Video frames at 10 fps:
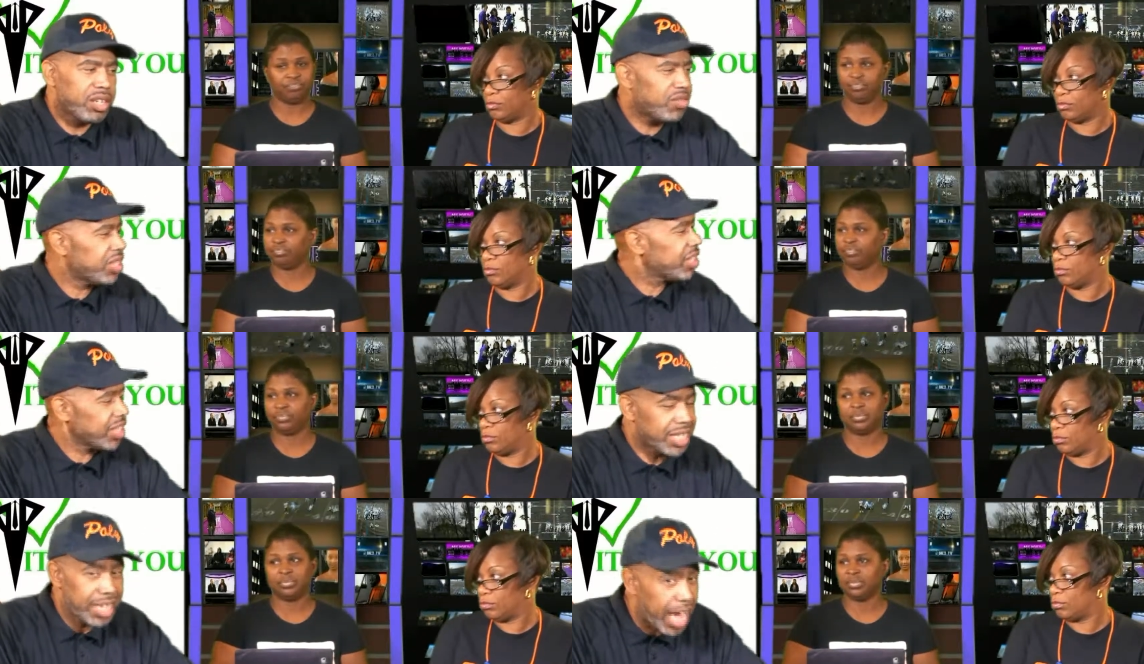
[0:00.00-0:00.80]
Speaker 1: one
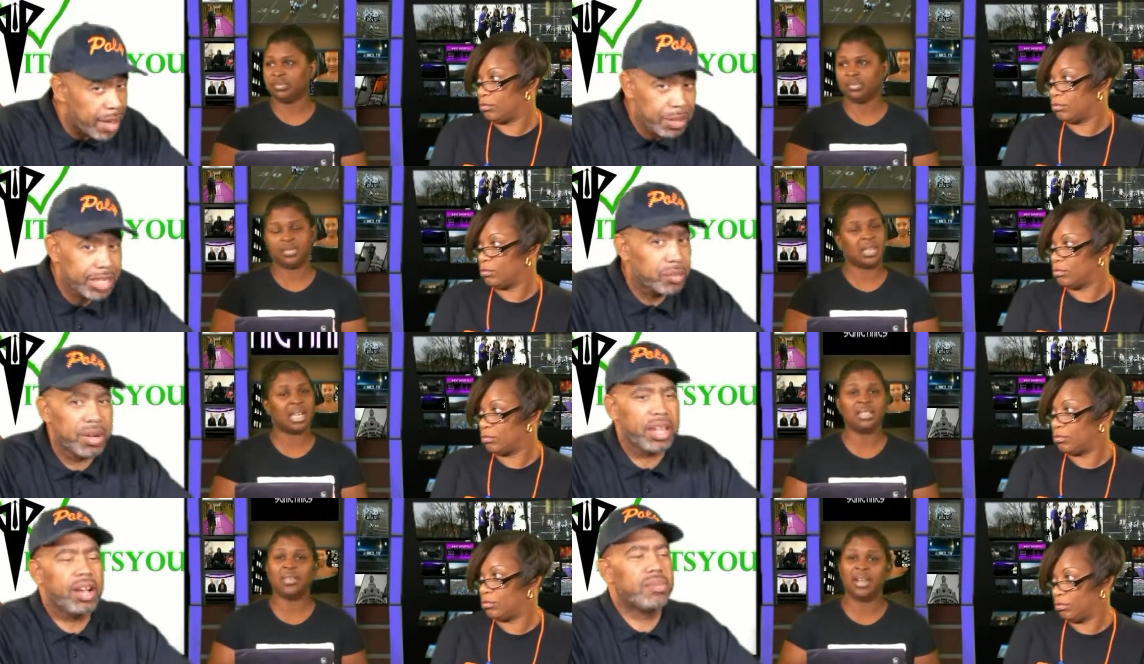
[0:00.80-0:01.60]
division cannot make the
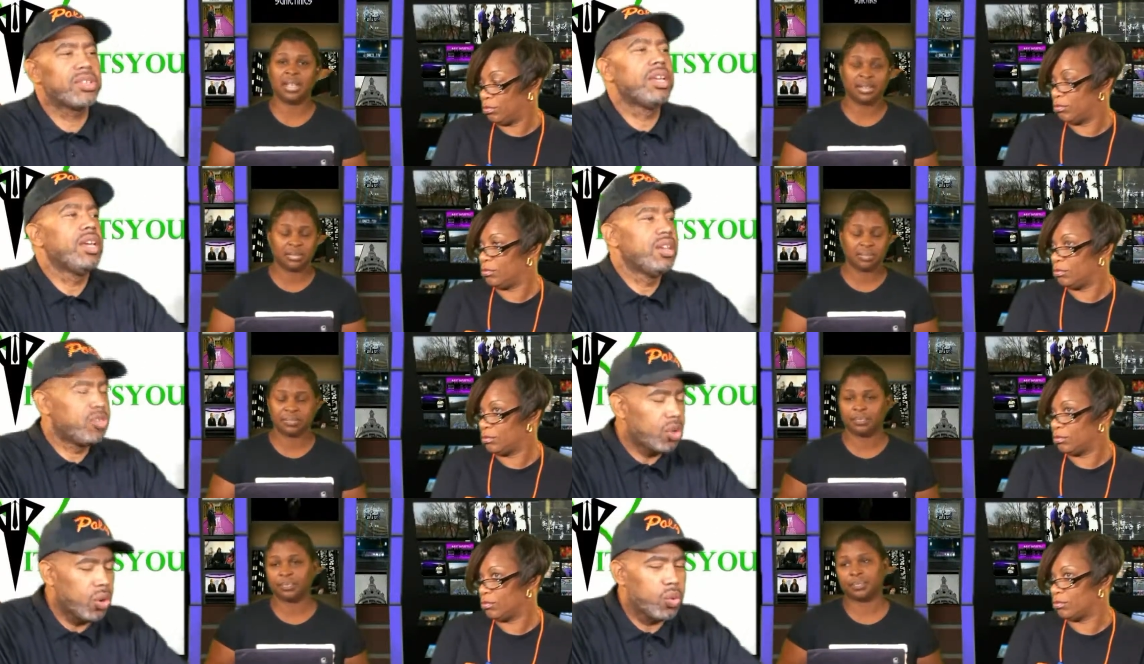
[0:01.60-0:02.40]
That's playoffs. That's right.
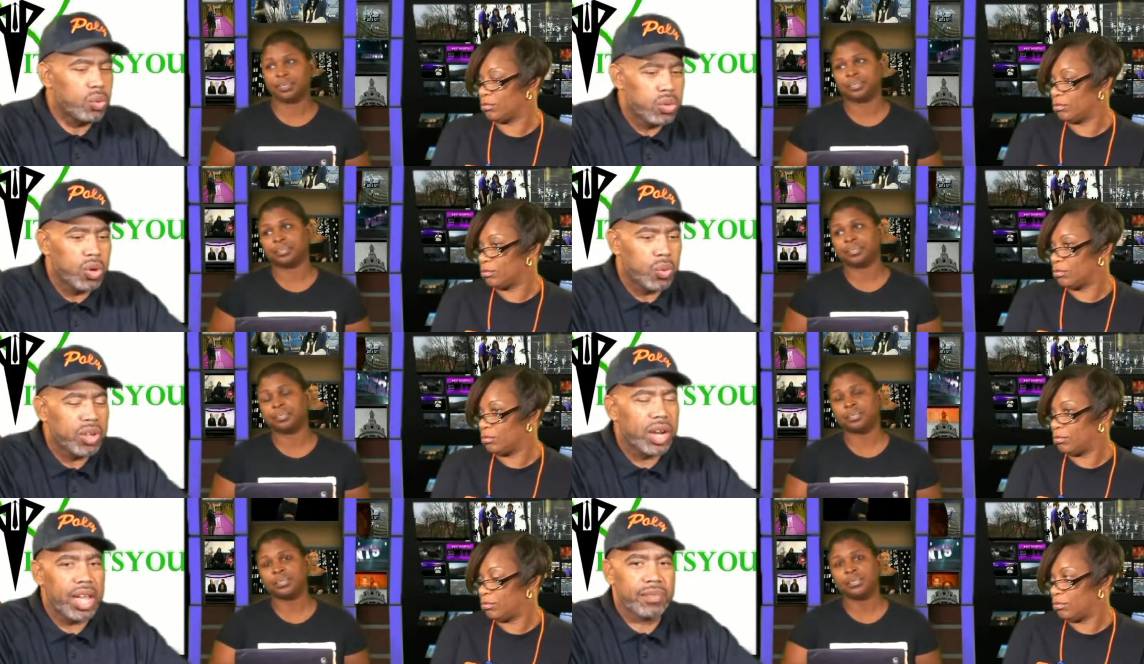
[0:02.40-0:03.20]
So you know,
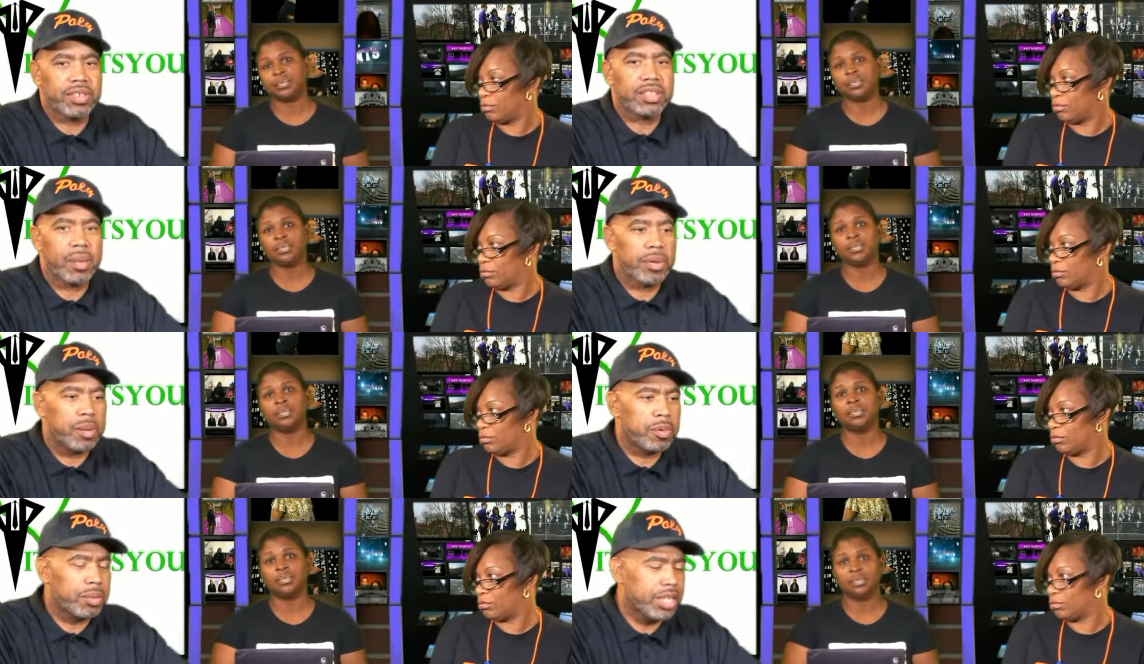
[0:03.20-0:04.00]
we're going to have to step
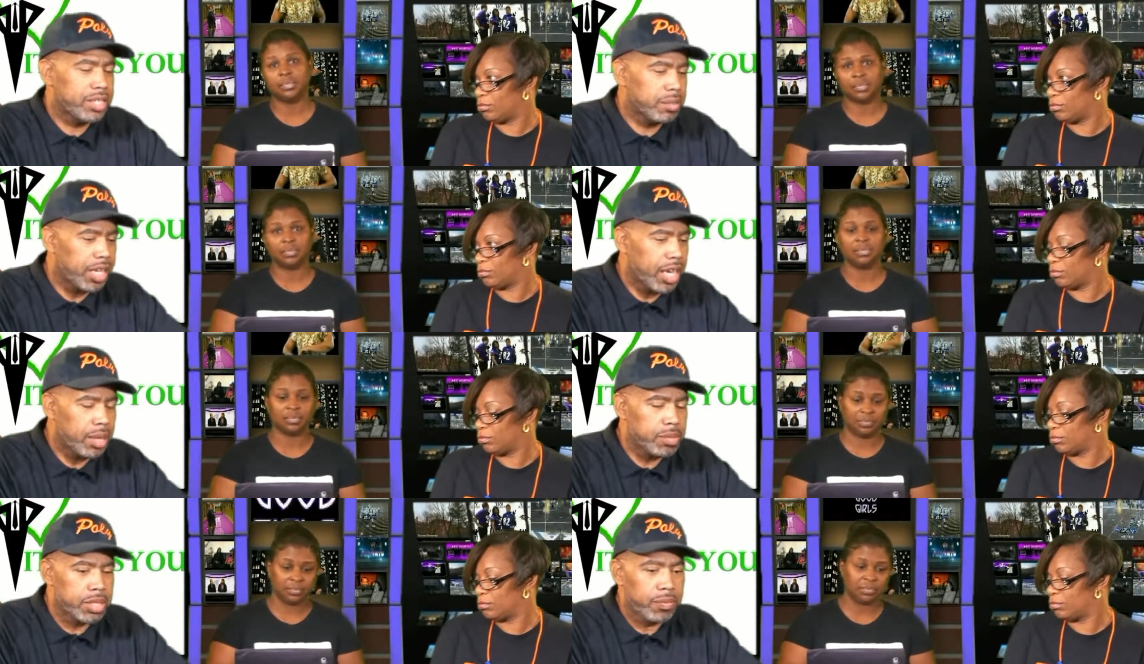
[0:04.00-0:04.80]
it up and play some
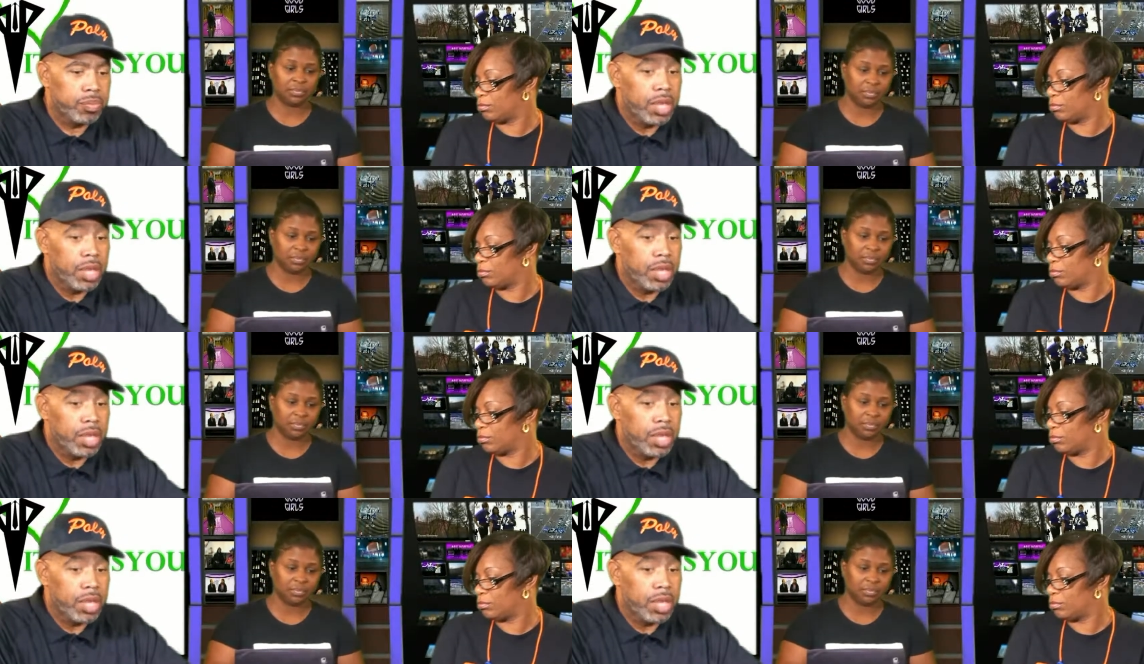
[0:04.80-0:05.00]
games.